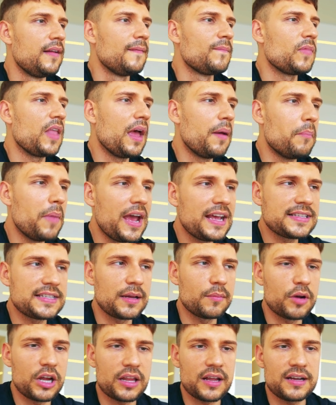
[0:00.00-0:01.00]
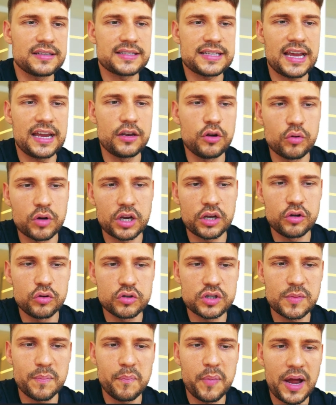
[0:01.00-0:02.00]
Amazing, brothers, and you can
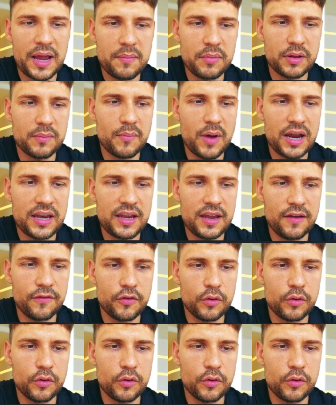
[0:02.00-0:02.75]
use Bybit money if